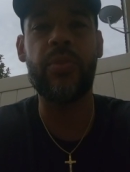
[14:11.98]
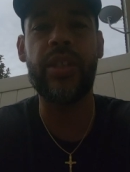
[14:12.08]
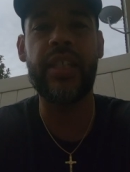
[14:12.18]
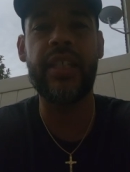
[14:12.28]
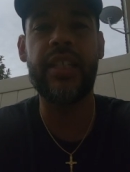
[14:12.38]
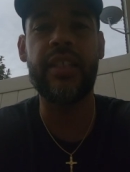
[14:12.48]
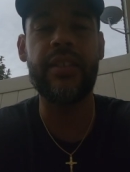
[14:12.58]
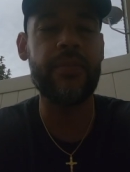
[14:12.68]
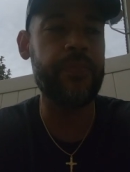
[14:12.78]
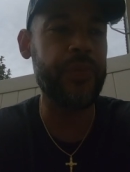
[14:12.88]
want to get it,
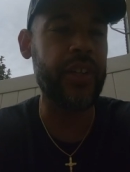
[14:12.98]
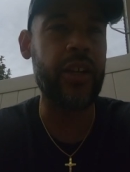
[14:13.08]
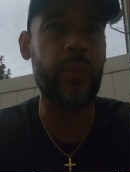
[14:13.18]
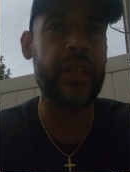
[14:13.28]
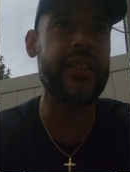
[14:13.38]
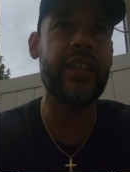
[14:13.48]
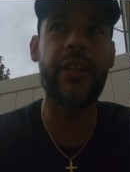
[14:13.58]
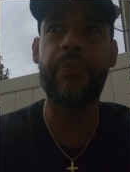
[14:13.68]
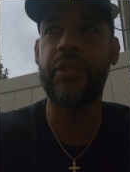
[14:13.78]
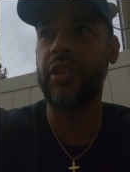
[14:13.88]
you know, I don't want to take
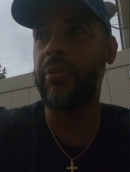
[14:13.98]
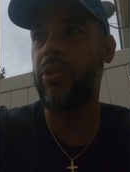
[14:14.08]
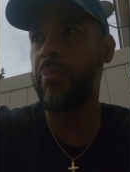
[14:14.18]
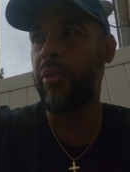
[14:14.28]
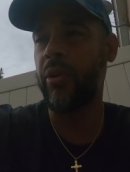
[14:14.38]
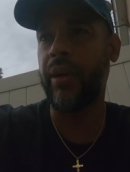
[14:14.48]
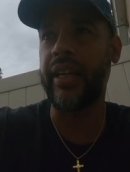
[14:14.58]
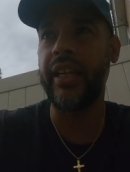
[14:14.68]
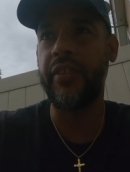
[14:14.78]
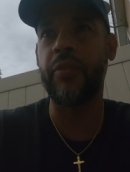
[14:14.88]
up to the whole point where I
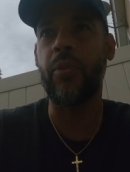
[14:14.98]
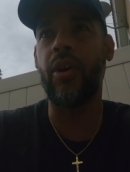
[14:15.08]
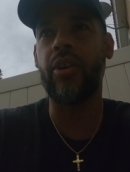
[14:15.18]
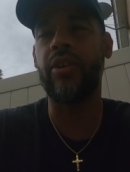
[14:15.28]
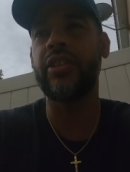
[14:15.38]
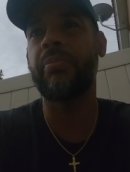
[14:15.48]
can't even walk on